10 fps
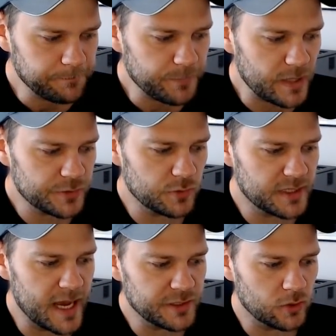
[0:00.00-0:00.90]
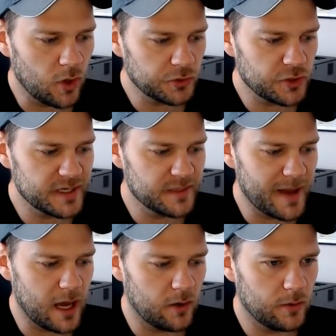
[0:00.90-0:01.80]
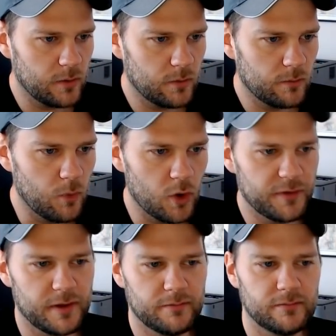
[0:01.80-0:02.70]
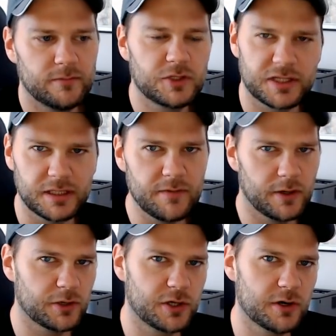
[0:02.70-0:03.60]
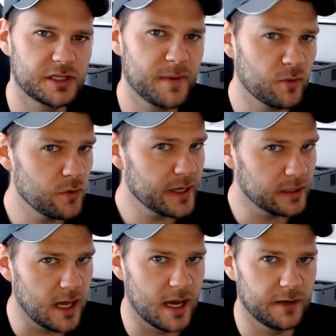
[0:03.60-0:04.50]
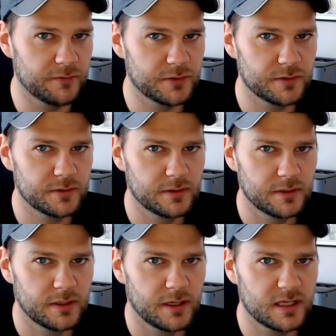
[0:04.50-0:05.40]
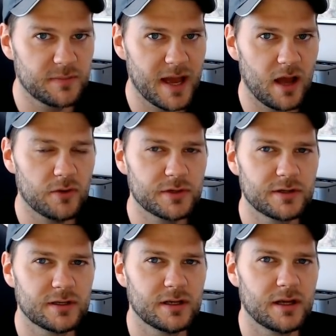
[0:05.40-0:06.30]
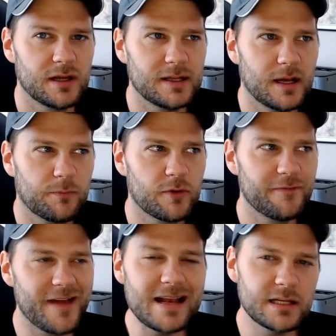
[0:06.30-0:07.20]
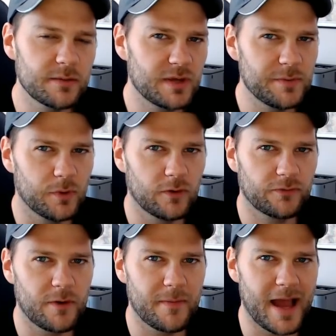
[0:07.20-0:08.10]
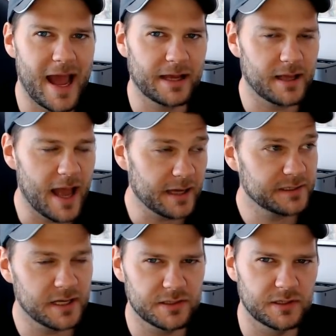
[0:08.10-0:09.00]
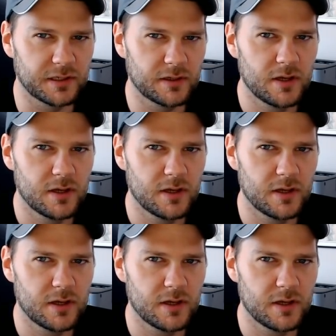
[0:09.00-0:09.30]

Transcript: So cancel culture is about more than just leaving your church. It's about ruining lives. It's about preventing people from ac- accessing